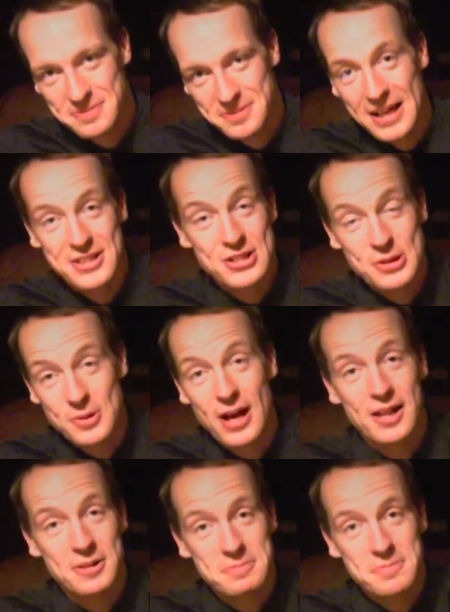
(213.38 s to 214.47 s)
Yes,
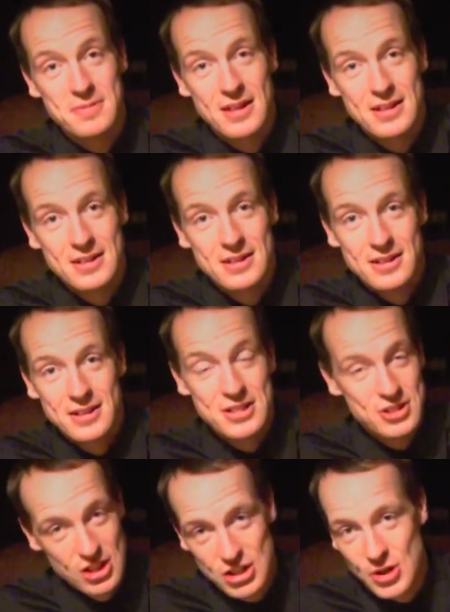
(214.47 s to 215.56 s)
well,
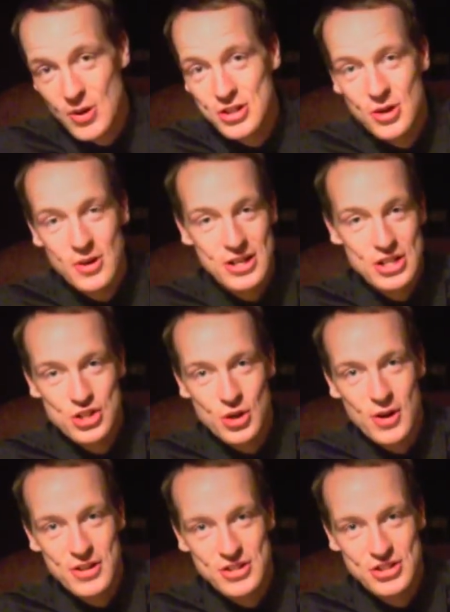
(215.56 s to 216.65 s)
continuing to
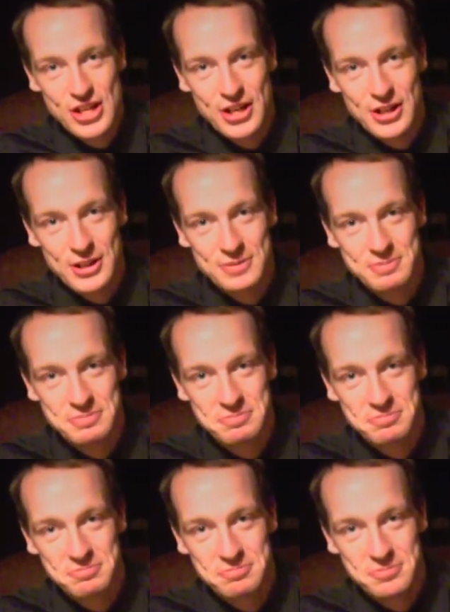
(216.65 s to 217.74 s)
enjoy this dinner
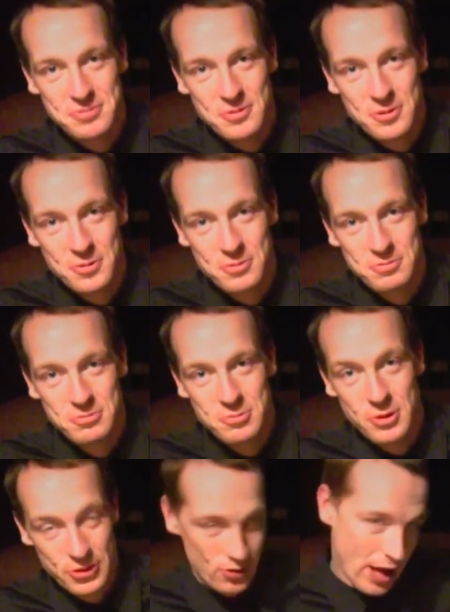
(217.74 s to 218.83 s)

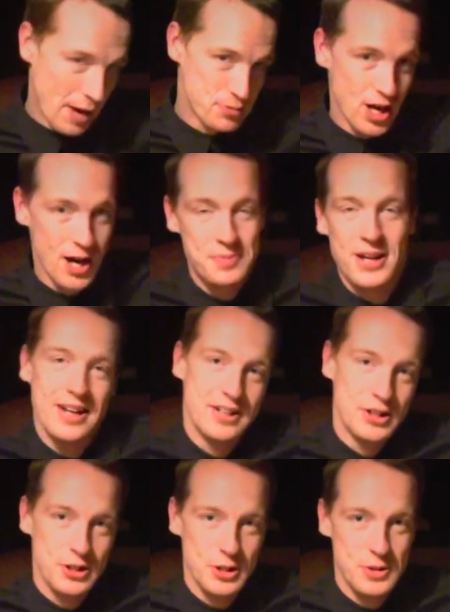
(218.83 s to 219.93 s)
with the laptop that
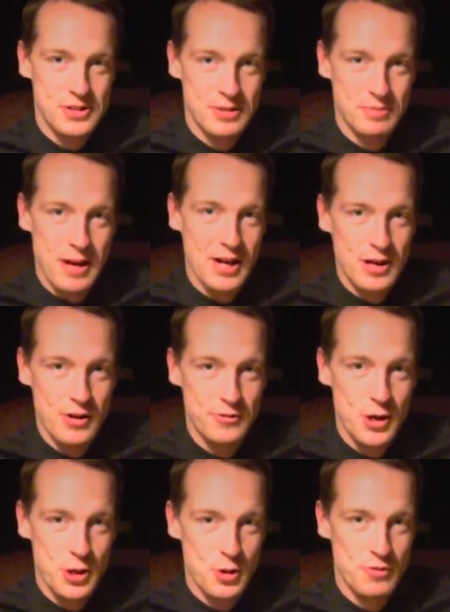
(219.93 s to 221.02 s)
includes a background
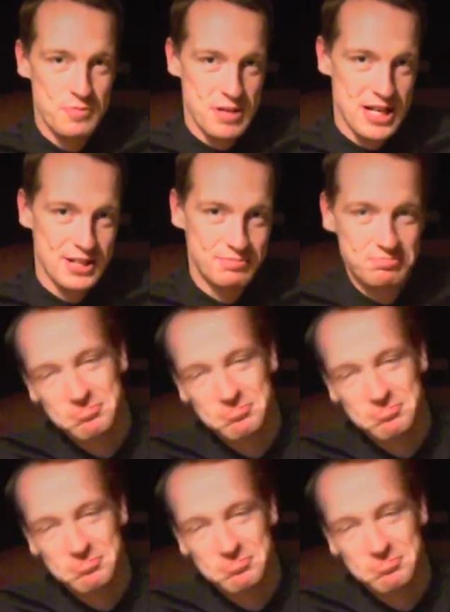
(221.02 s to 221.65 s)
photo of me.